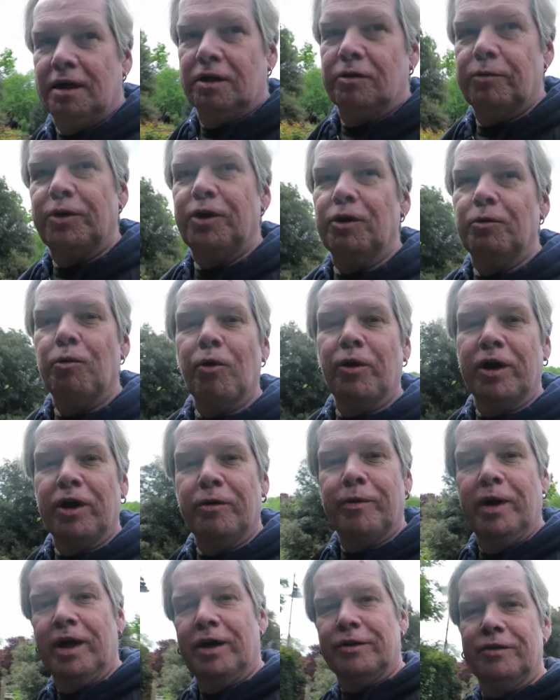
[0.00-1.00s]
is when you're
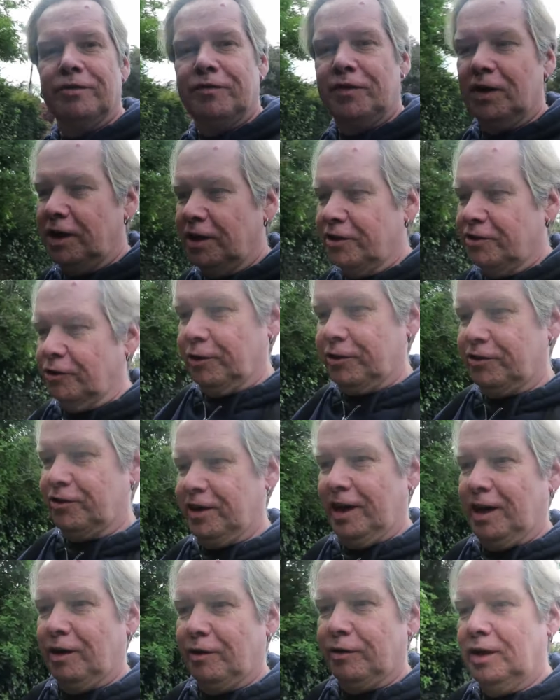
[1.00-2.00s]
walking around a village or a
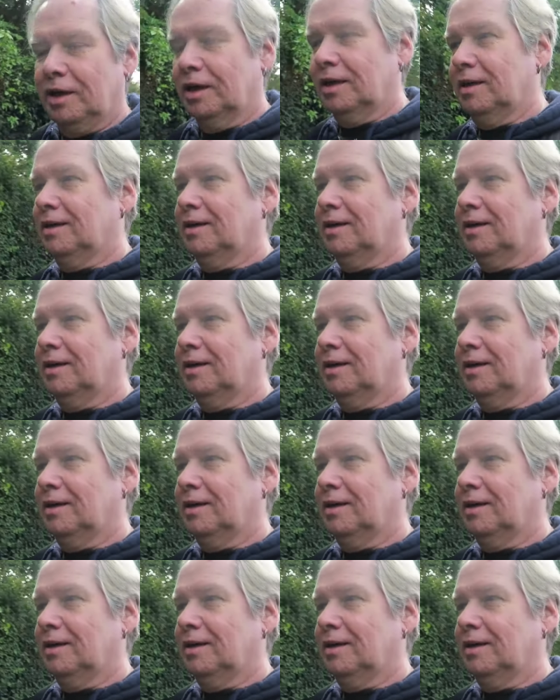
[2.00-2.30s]
town,